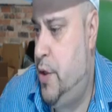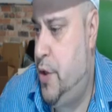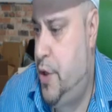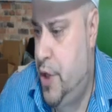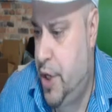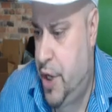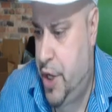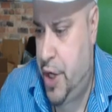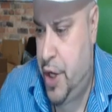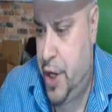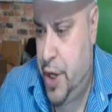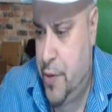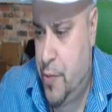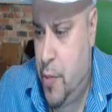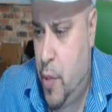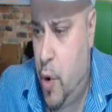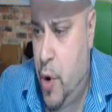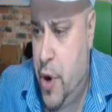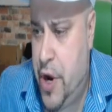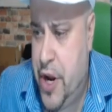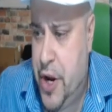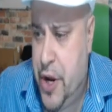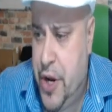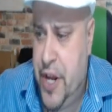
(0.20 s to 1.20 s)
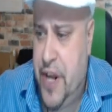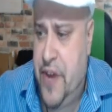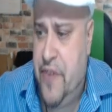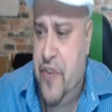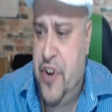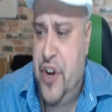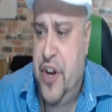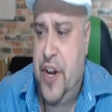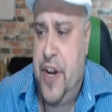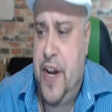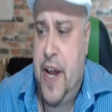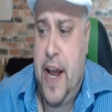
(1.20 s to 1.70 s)
Good morning, good
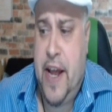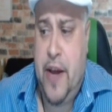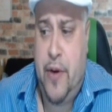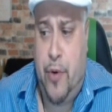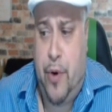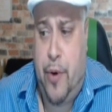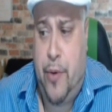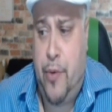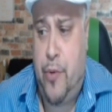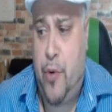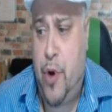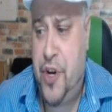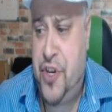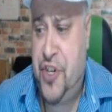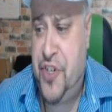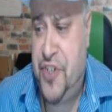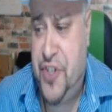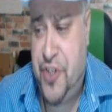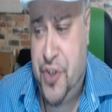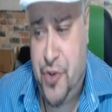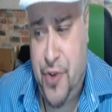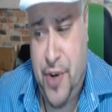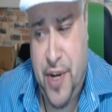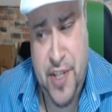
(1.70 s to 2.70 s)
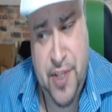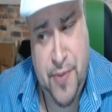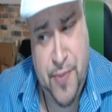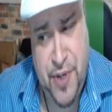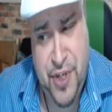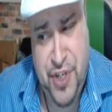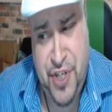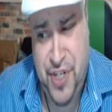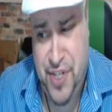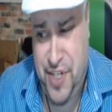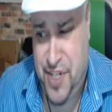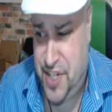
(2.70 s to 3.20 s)
evening, good night, wherever you're watching this
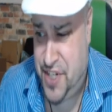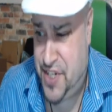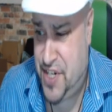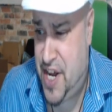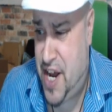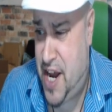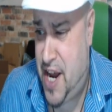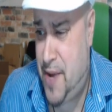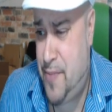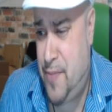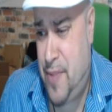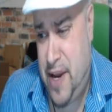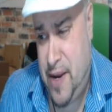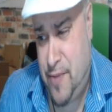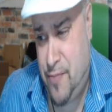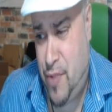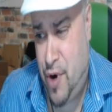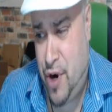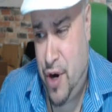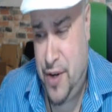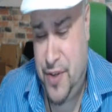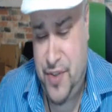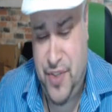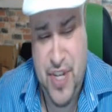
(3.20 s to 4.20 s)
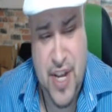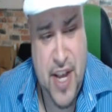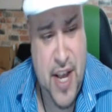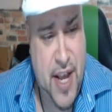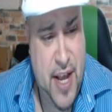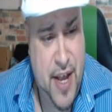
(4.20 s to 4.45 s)
transmission. Tis I, Mike Martins.